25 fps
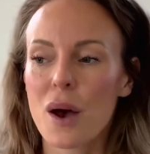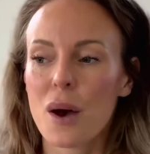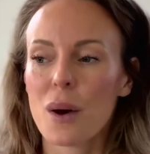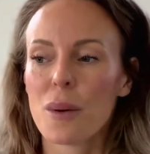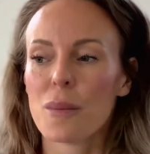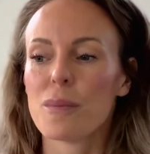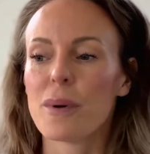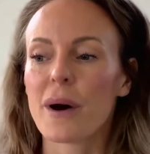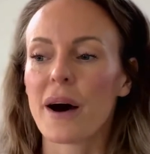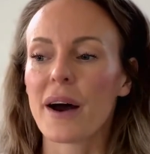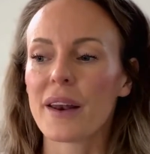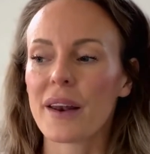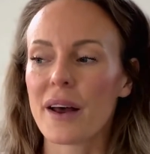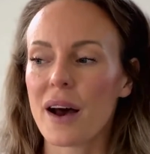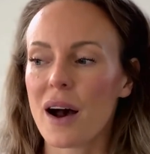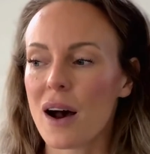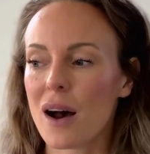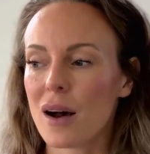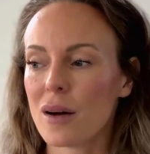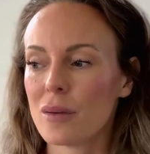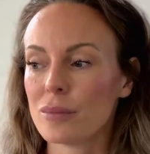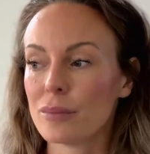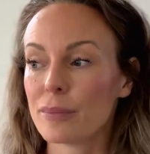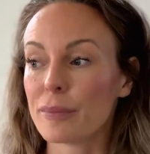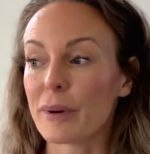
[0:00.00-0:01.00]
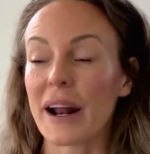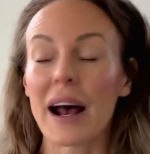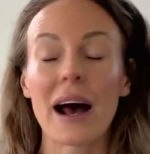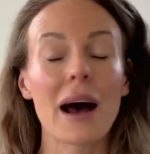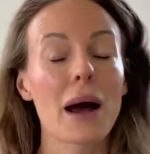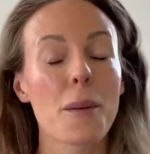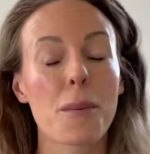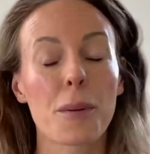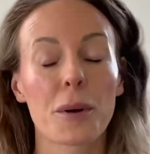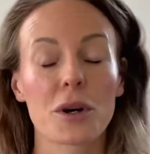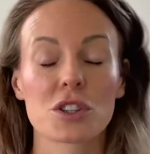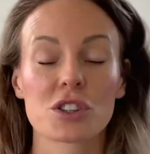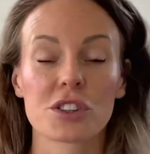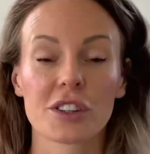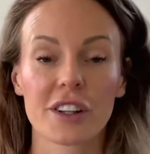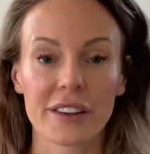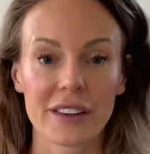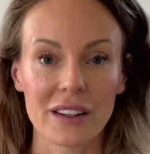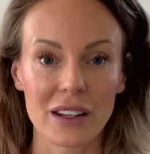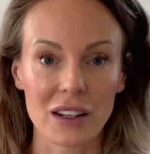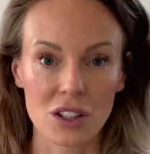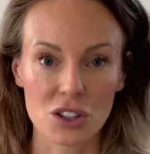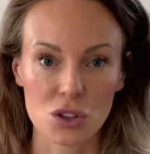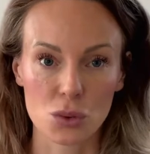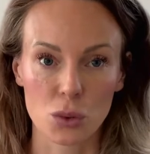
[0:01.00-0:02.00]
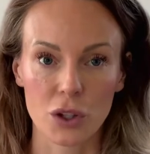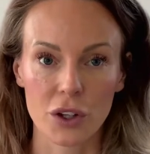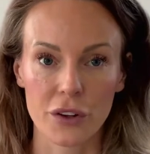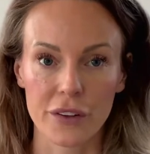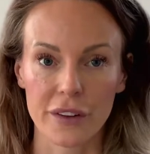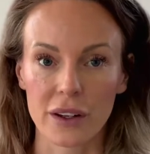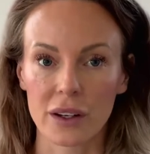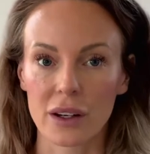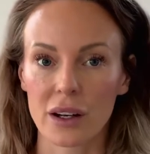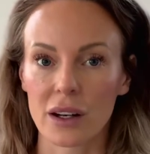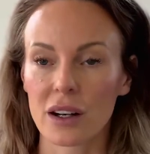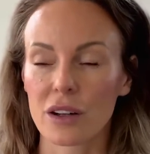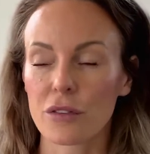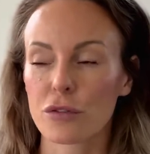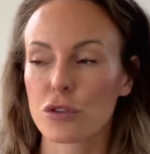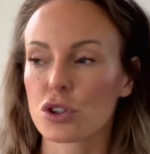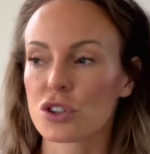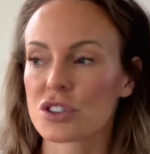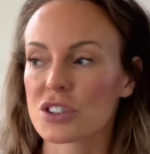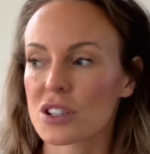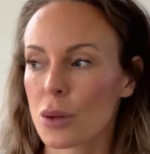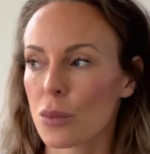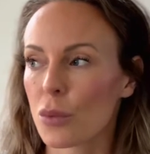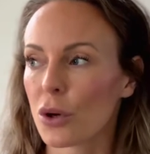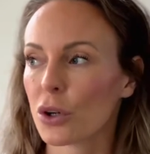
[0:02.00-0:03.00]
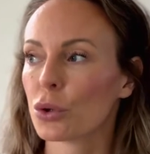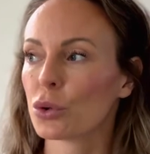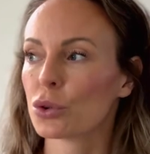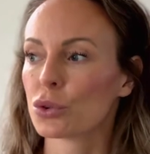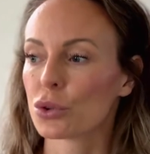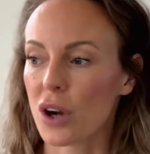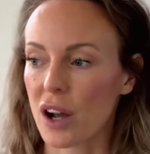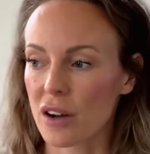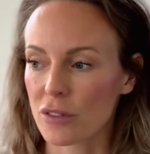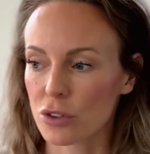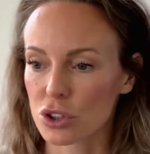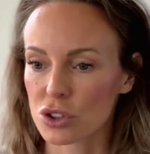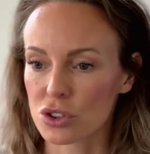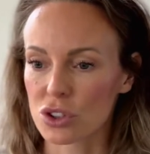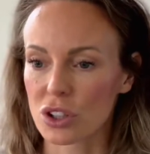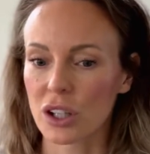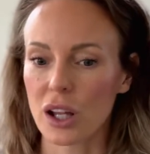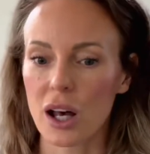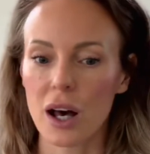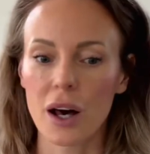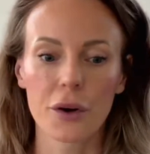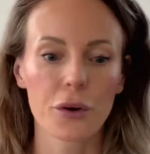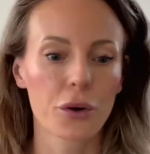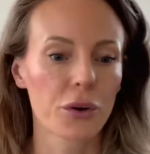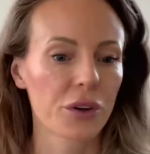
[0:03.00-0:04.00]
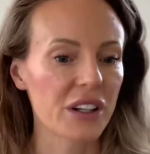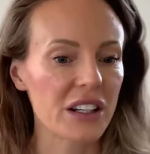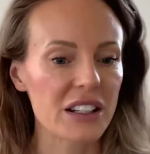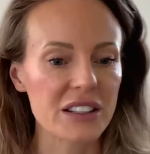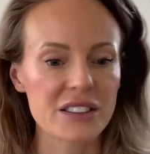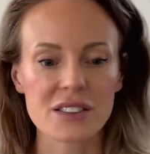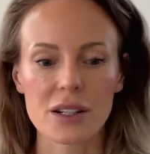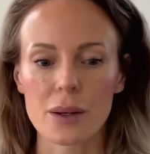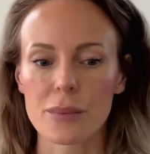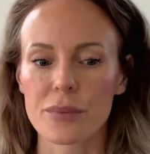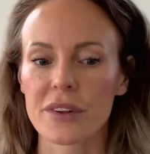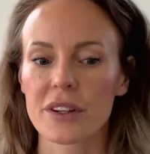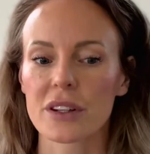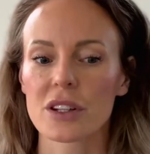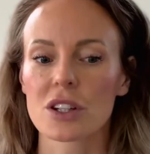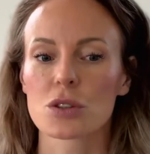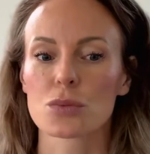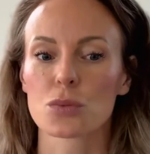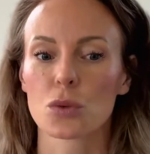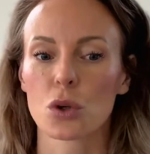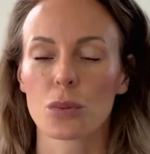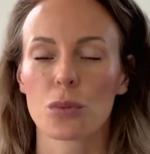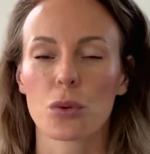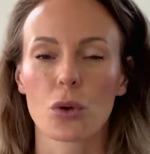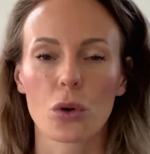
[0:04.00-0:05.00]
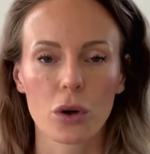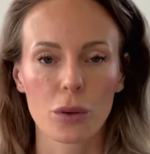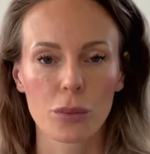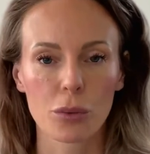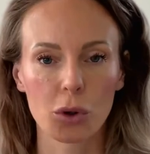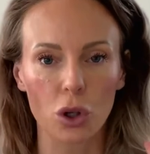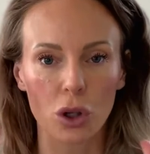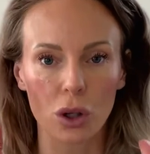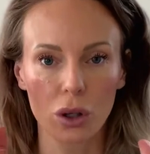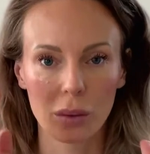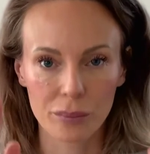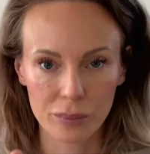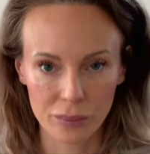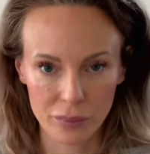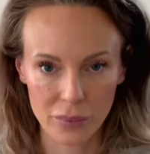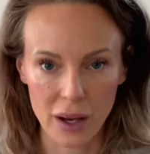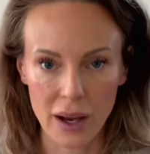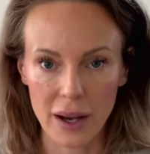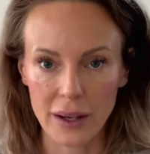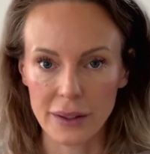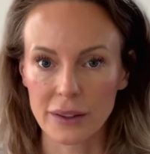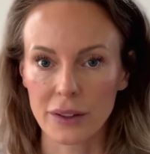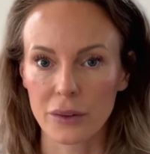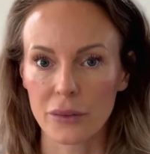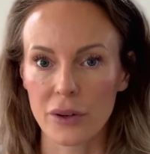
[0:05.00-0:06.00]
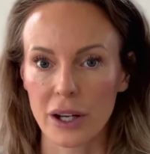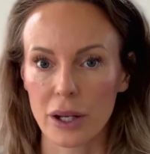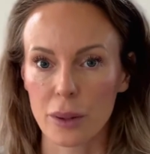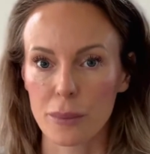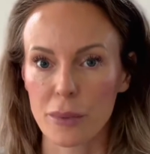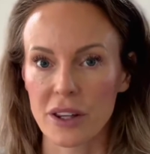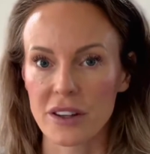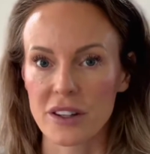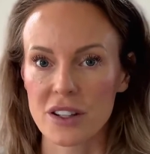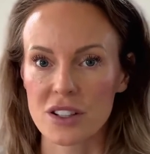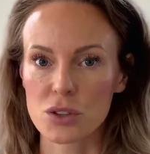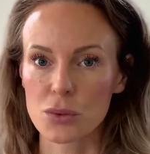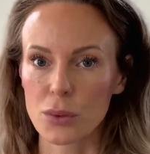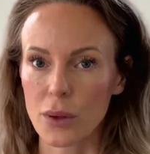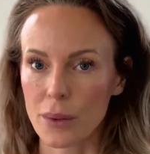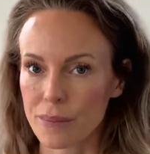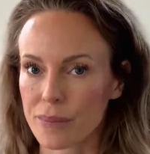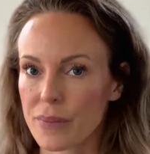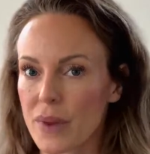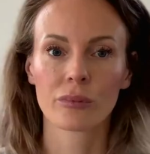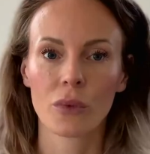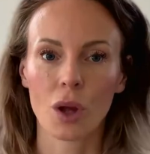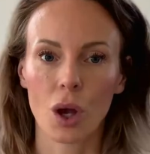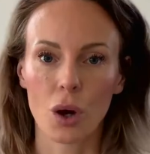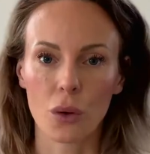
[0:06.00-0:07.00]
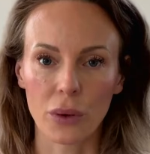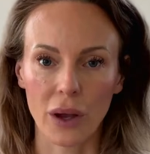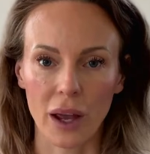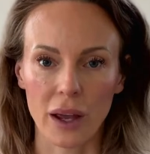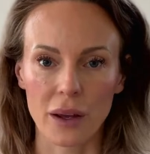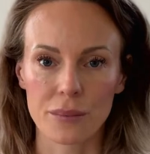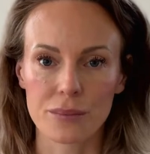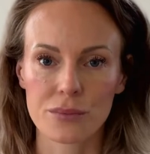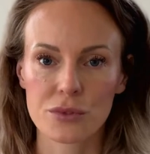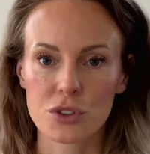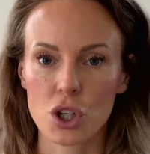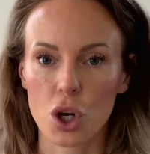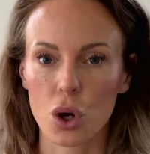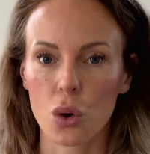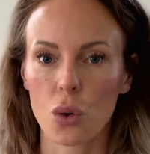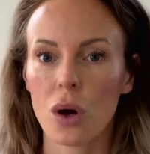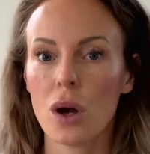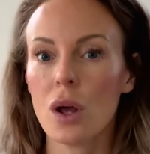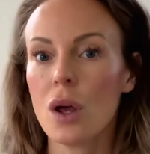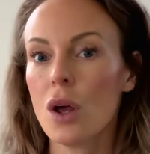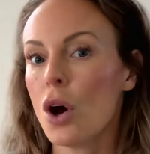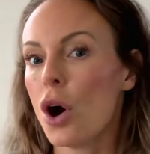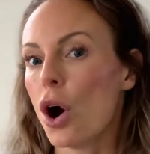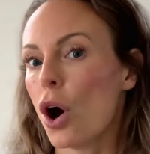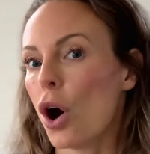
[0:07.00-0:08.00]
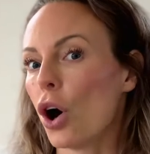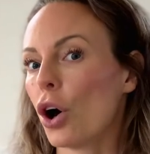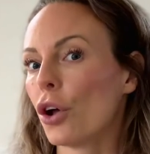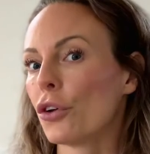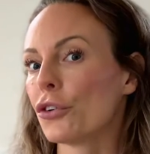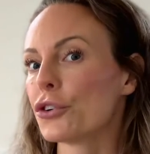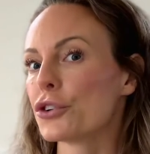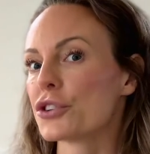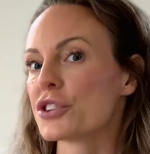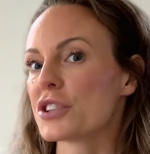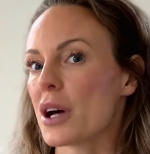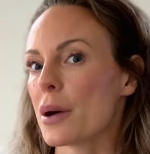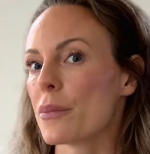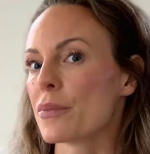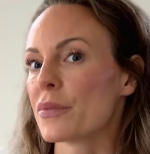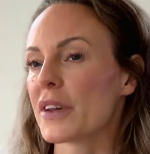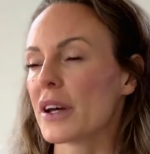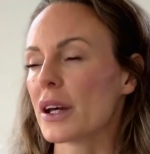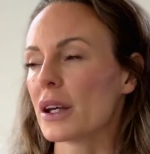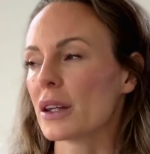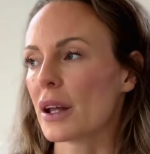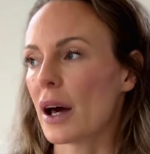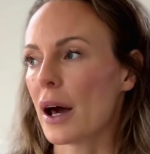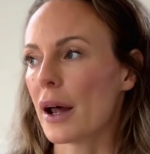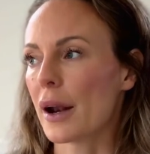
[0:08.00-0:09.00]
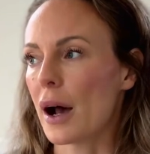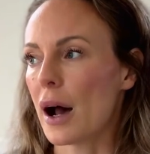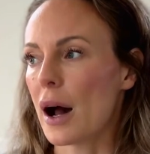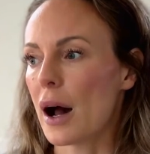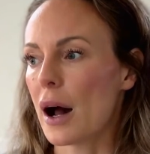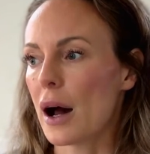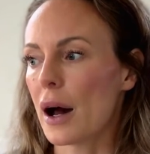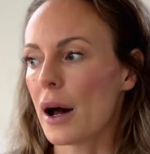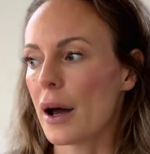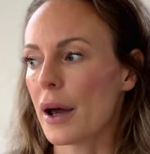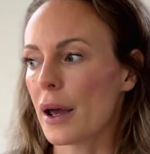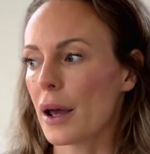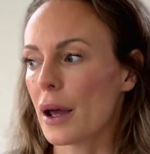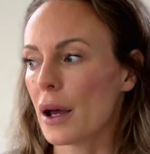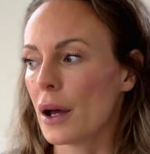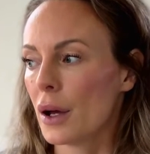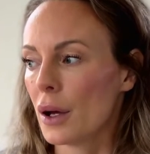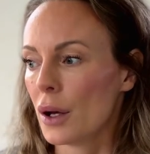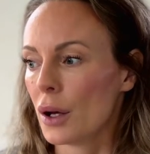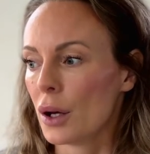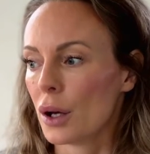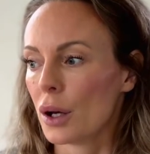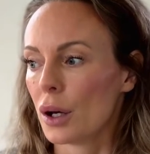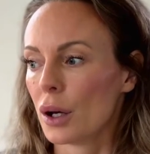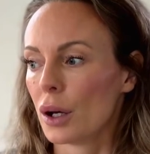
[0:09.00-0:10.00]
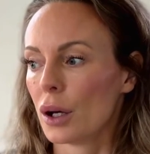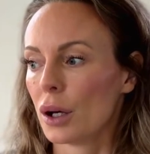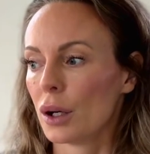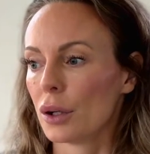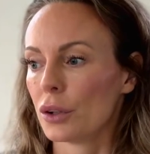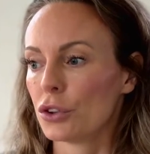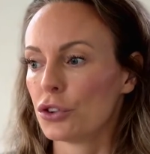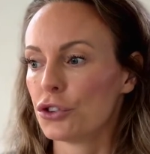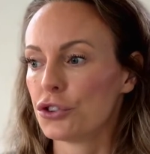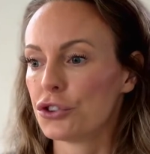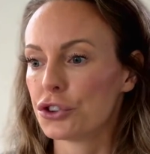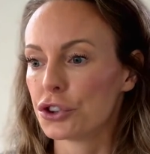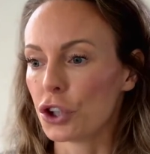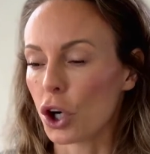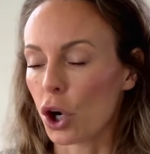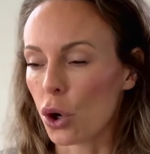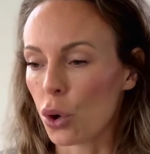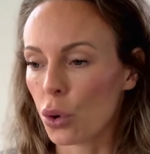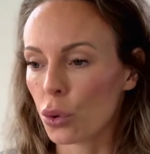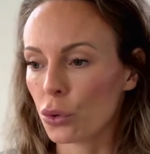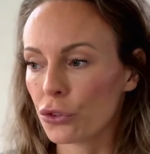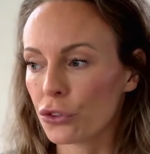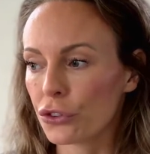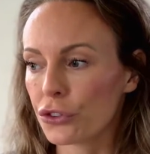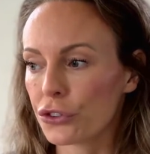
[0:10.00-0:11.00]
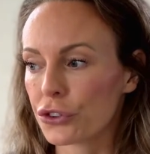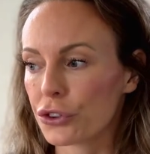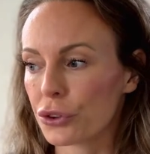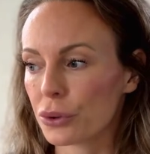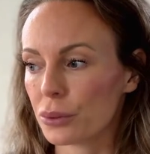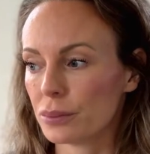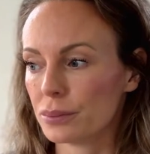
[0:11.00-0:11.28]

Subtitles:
but I personally think it's worth it. And if you're someone who travels a lot or needs something that's more portable, highly recommend this one. Okay, so on to something that I don't